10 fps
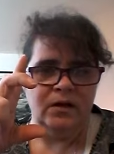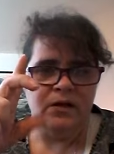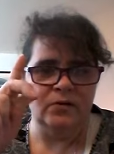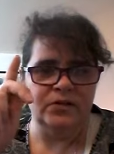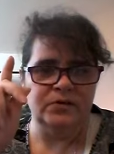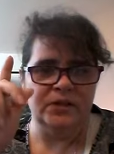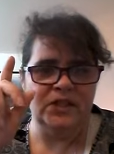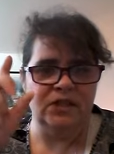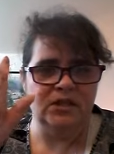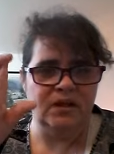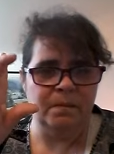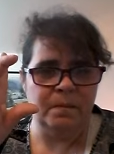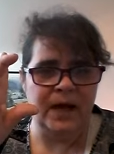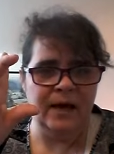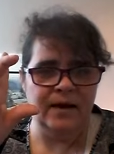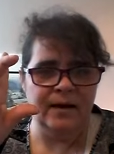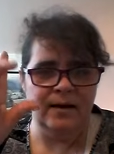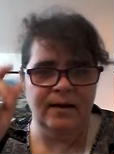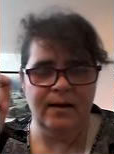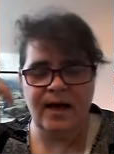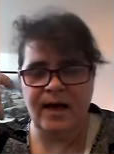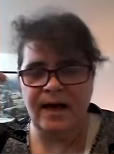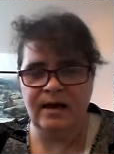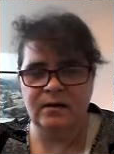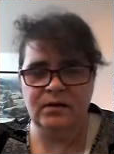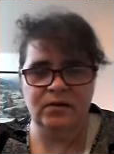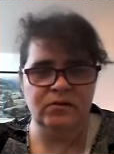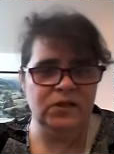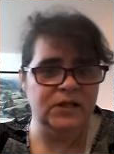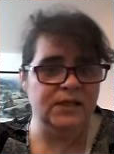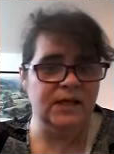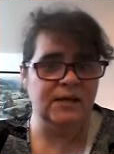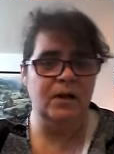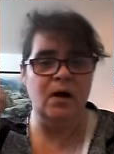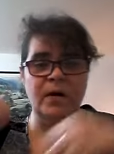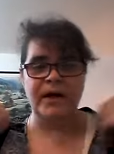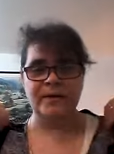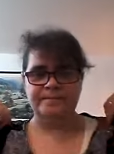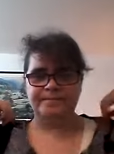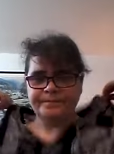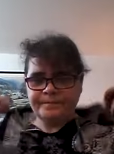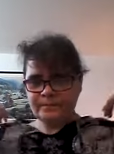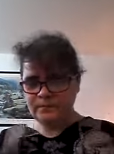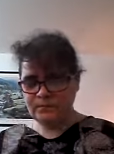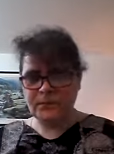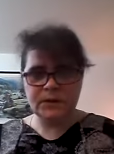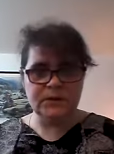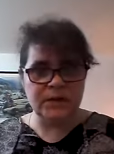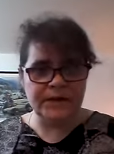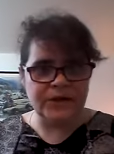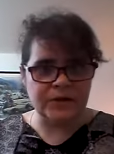you switch it to the pink, and you just keep going. Sorry,